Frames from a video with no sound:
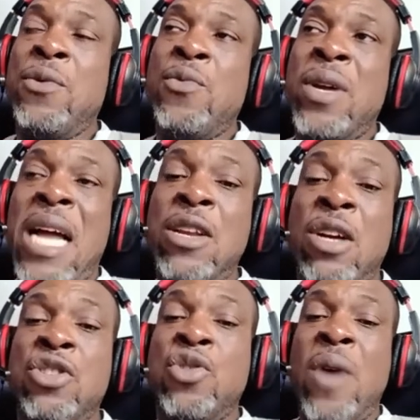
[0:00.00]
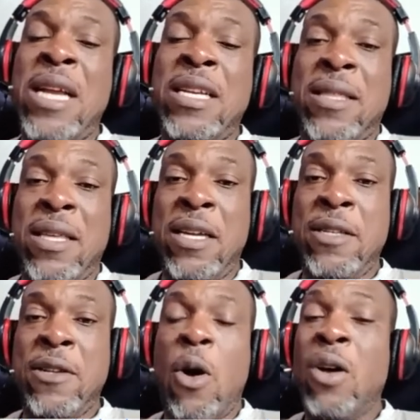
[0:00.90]
we cannot do
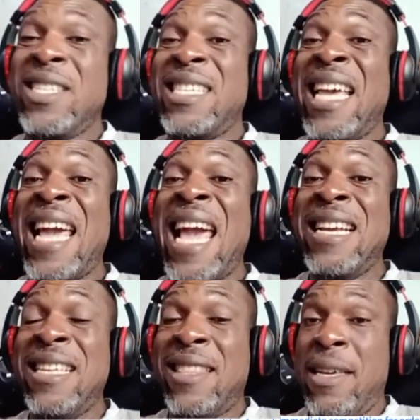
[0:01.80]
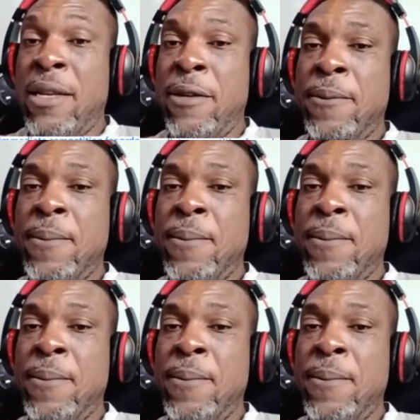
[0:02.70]
anything or say anything